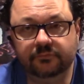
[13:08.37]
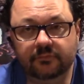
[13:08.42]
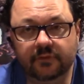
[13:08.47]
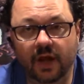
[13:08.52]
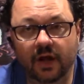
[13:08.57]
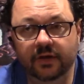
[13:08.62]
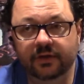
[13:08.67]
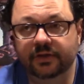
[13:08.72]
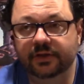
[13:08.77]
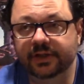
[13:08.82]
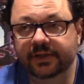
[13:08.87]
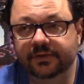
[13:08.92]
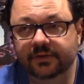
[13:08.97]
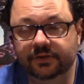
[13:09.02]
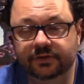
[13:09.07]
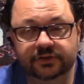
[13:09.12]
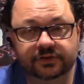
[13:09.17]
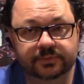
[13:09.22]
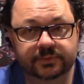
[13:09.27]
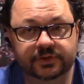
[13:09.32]
underneath the
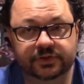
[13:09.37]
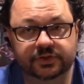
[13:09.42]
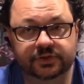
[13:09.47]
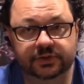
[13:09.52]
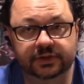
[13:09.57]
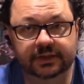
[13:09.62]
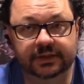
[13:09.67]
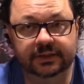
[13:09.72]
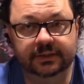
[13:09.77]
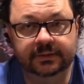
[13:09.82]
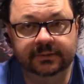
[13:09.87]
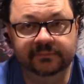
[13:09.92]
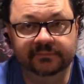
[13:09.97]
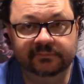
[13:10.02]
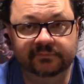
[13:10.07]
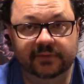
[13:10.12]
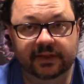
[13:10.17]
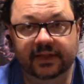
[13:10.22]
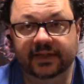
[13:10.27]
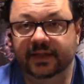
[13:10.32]
Christmas tree
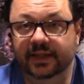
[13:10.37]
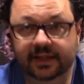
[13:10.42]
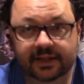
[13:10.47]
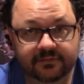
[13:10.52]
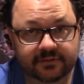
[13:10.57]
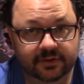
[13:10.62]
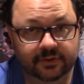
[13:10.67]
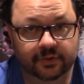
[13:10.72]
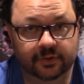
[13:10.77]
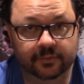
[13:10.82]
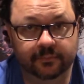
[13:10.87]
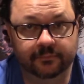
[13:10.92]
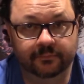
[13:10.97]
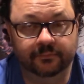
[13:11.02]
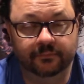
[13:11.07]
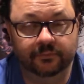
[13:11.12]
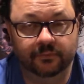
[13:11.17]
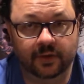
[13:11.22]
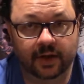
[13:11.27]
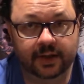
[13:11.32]
in the living room
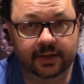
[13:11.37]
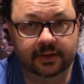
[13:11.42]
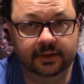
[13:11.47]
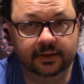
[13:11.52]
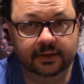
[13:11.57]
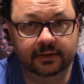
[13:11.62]
right?